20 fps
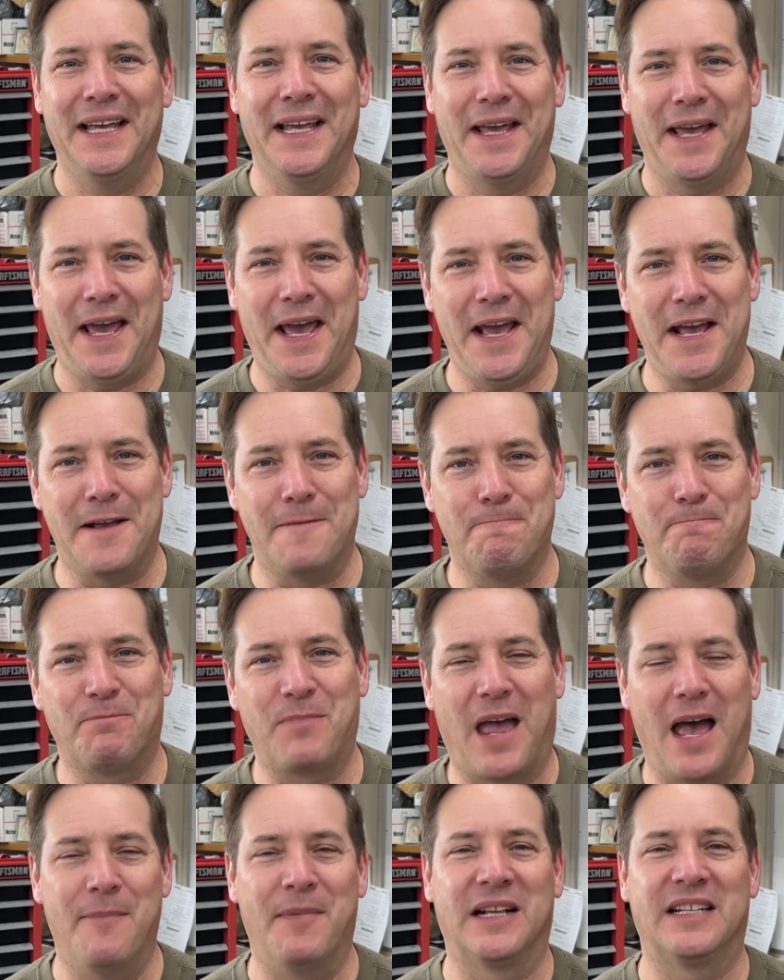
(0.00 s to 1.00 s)
Hey,
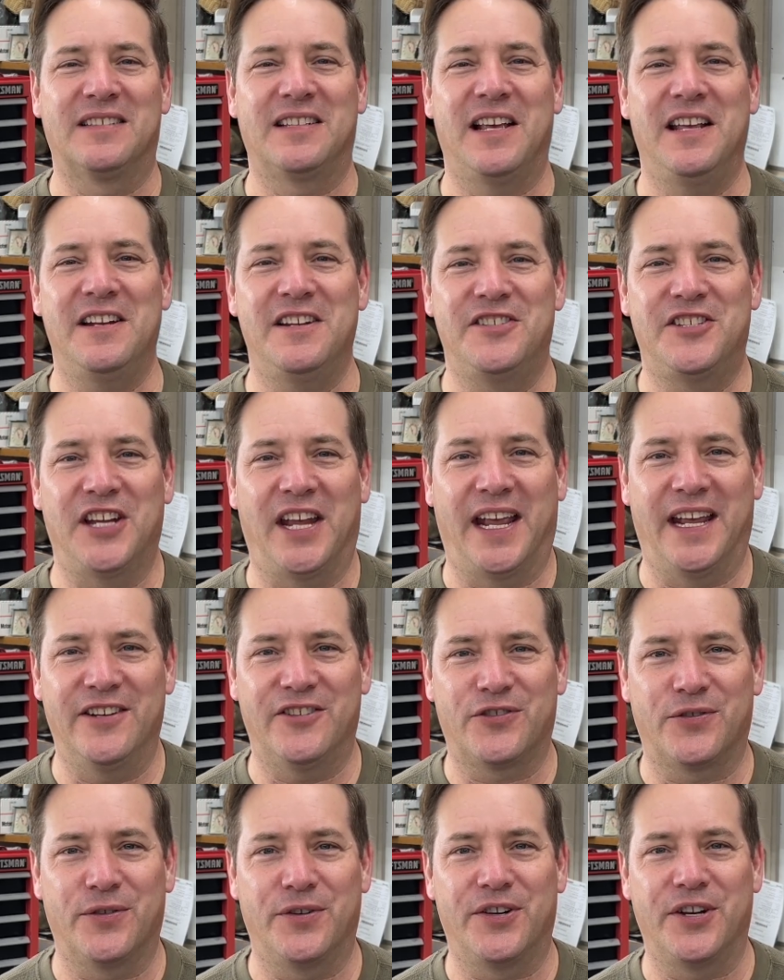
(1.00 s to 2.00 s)
I'm excited to
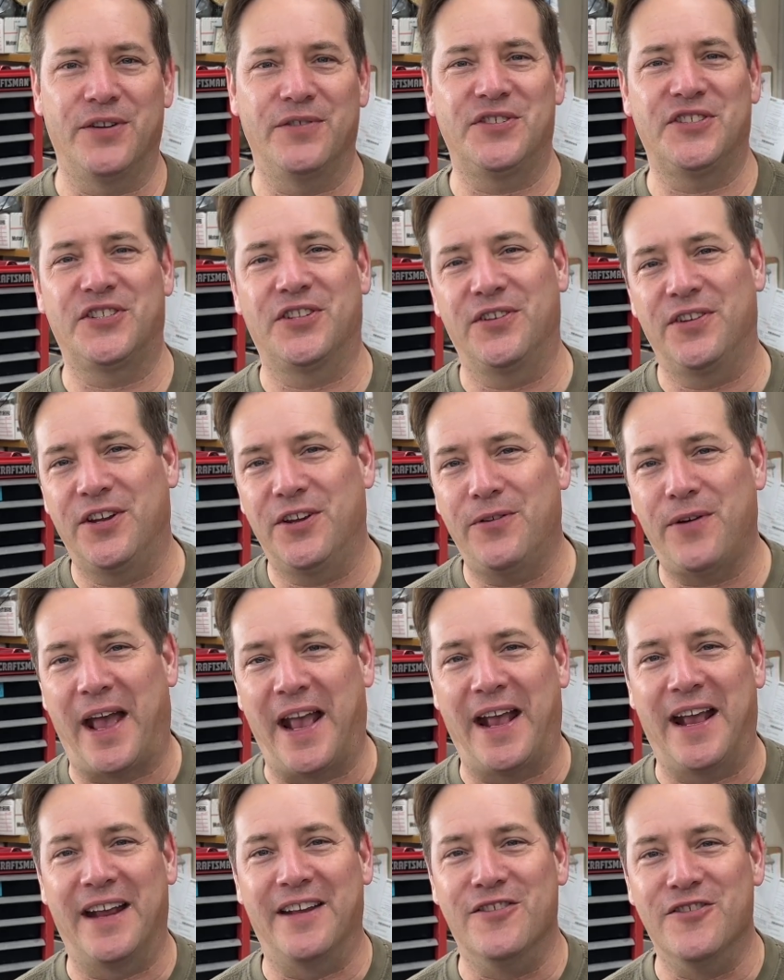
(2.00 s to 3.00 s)
introduce to you
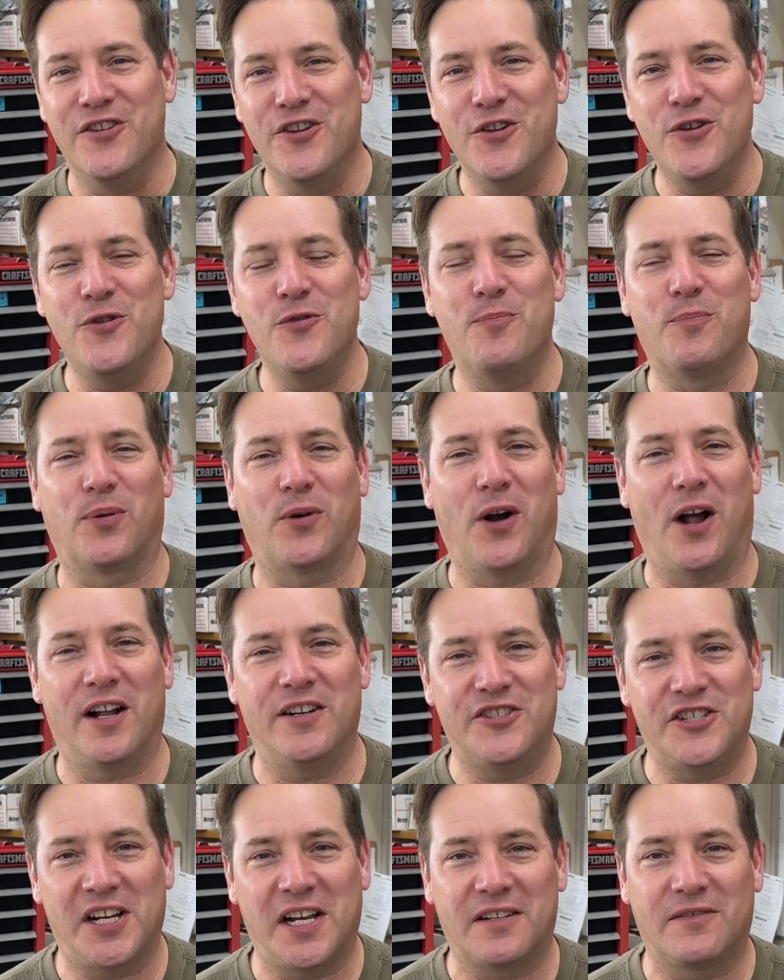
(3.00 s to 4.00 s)
a new
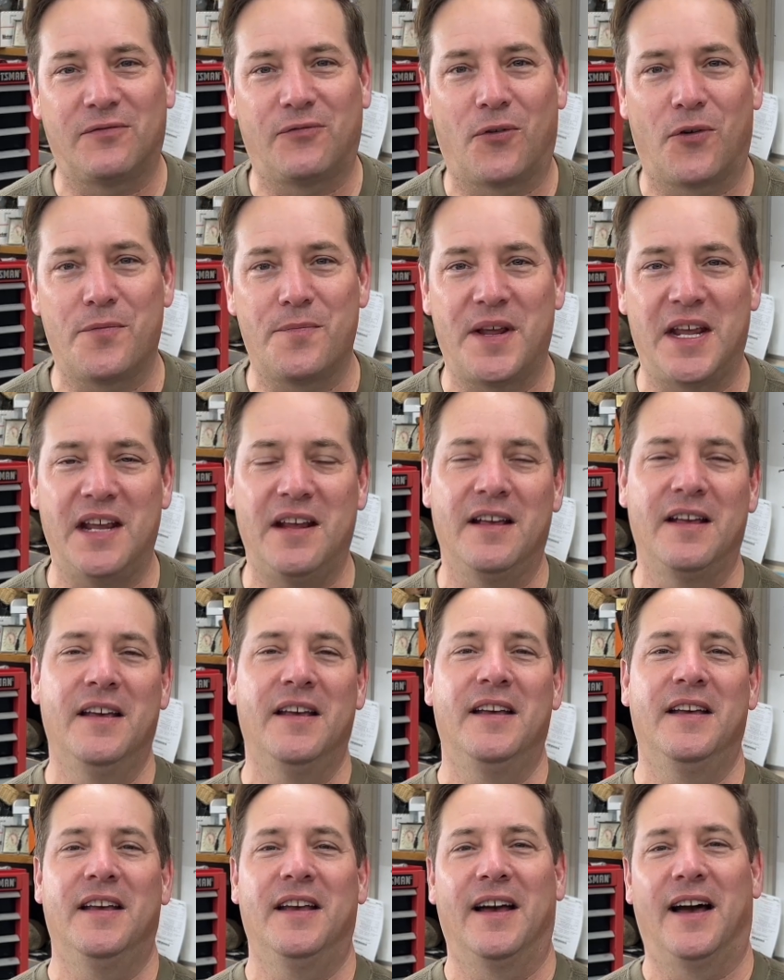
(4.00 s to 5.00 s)
project for me,
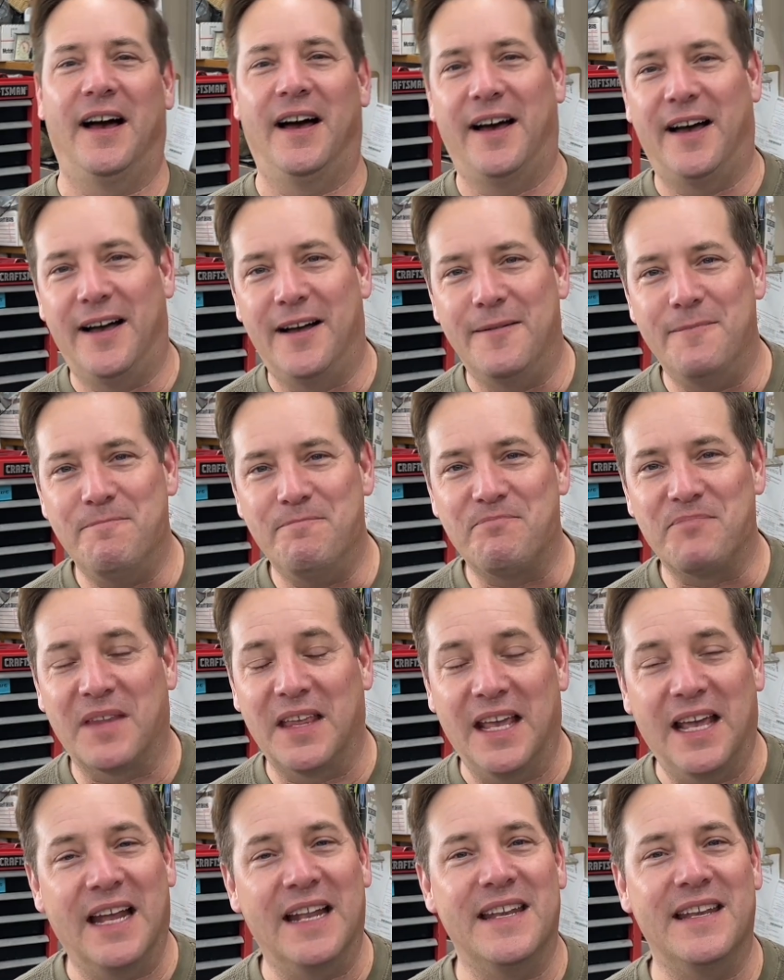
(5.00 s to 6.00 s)
a
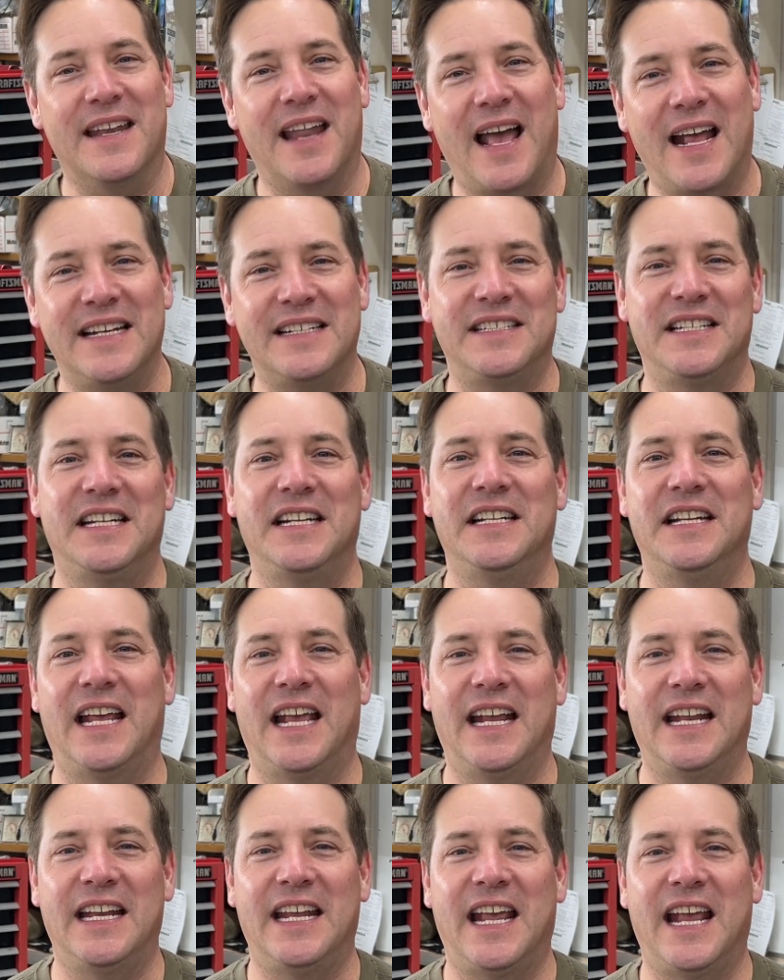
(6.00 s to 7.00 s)

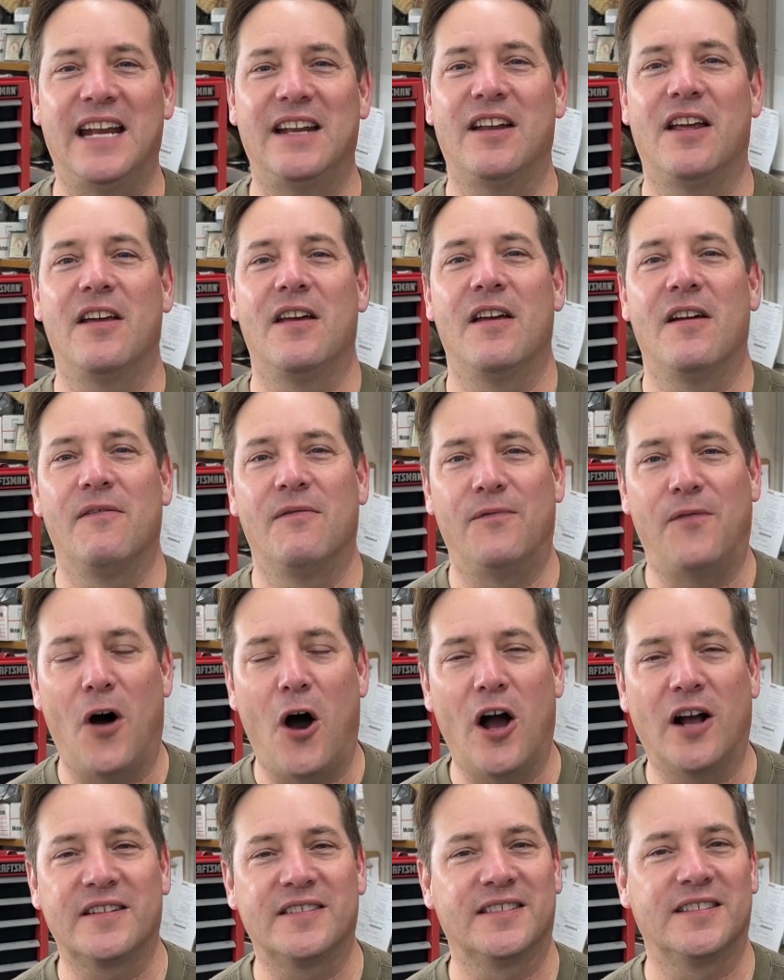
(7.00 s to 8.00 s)
1988
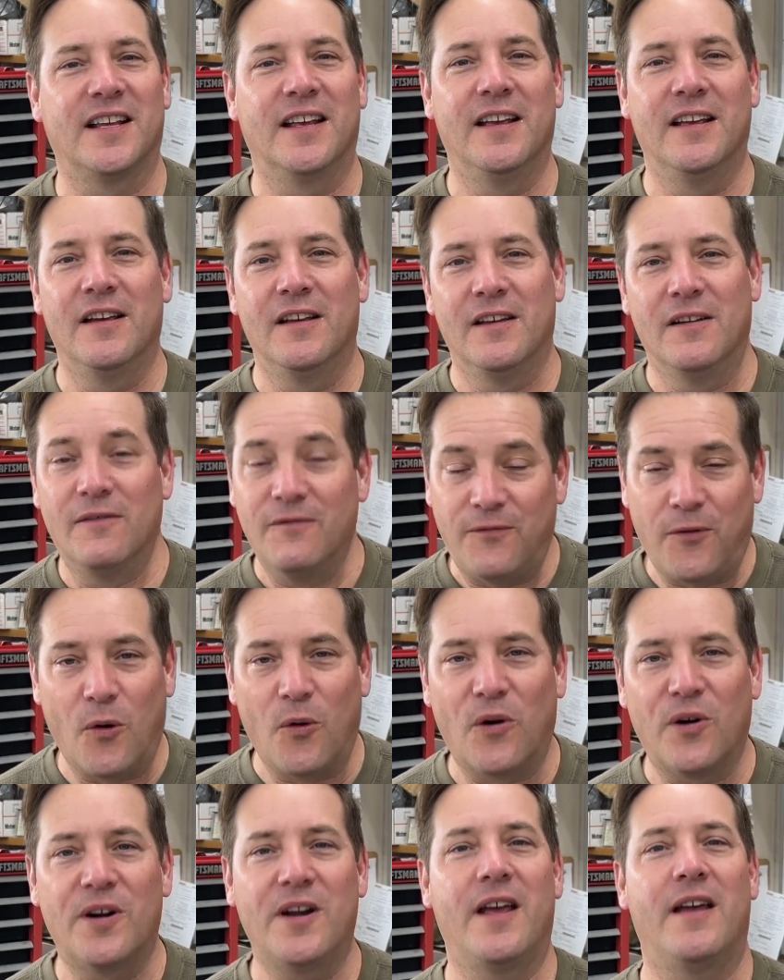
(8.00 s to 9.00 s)
Fox
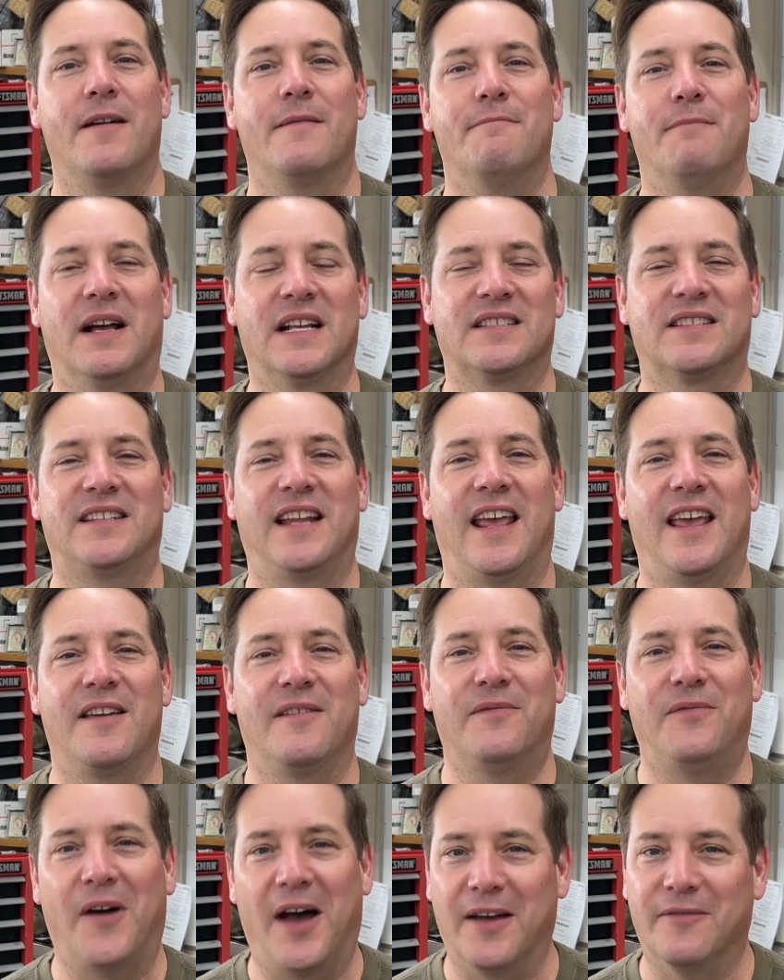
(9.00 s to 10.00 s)
Ford
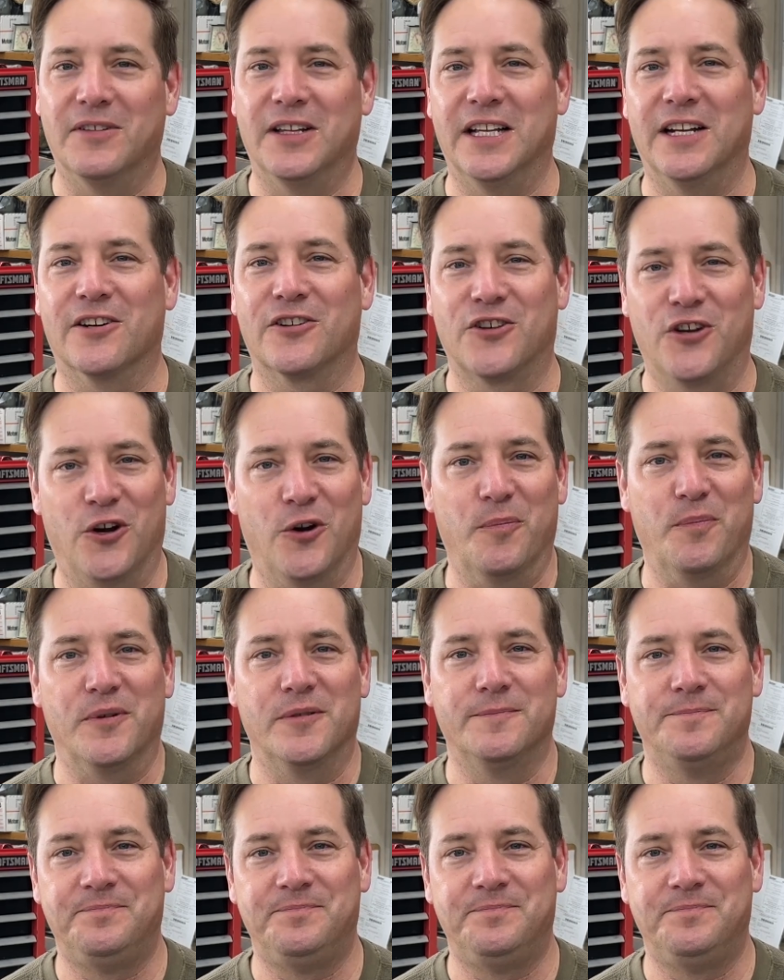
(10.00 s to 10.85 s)
Mustang 5-liter coupe.